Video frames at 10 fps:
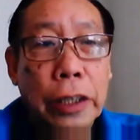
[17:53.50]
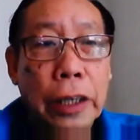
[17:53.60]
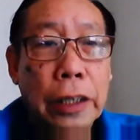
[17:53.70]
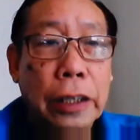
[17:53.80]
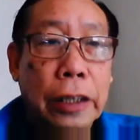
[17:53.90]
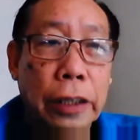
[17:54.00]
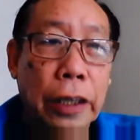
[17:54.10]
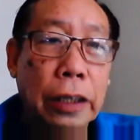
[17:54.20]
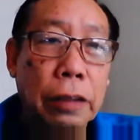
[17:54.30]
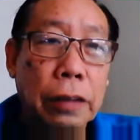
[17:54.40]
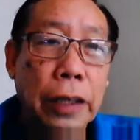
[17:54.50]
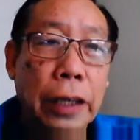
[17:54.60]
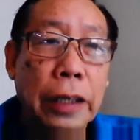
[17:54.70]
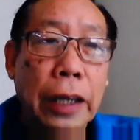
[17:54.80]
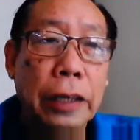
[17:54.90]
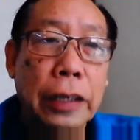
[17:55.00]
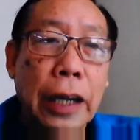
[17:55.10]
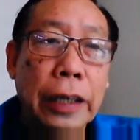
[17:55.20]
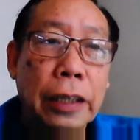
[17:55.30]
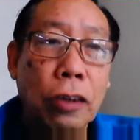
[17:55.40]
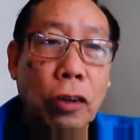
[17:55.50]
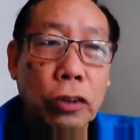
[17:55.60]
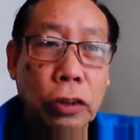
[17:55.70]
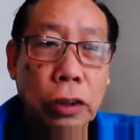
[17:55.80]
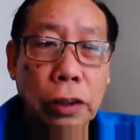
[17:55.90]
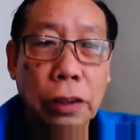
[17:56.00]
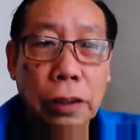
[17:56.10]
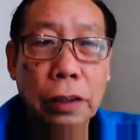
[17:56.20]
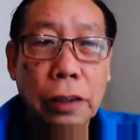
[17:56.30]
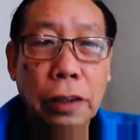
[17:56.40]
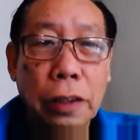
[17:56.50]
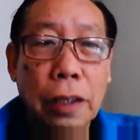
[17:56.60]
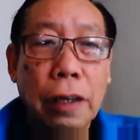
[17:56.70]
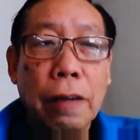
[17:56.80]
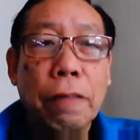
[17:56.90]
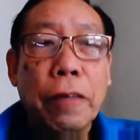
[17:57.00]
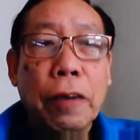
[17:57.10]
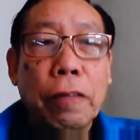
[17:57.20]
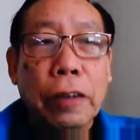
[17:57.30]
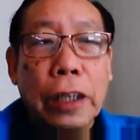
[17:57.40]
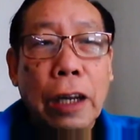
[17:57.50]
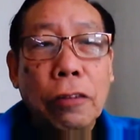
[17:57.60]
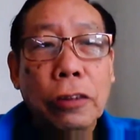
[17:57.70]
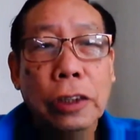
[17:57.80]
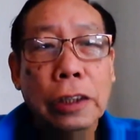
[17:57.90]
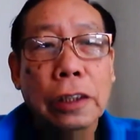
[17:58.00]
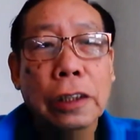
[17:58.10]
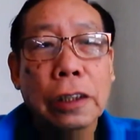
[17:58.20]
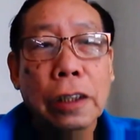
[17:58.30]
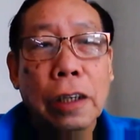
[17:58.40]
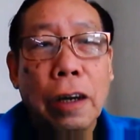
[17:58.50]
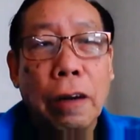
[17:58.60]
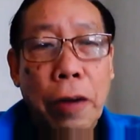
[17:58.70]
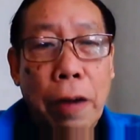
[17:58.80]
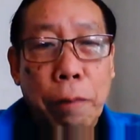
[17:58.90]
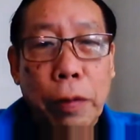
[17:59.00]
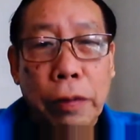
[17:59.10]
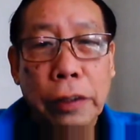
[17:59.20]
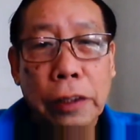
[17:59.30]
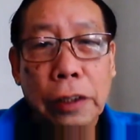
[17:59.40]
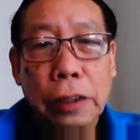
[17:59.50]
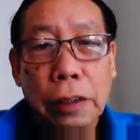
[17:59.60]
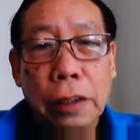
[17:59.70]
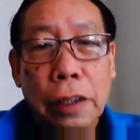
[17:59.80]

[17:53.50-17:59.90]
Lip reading: we can create an entire orchard filled with thousands of apples,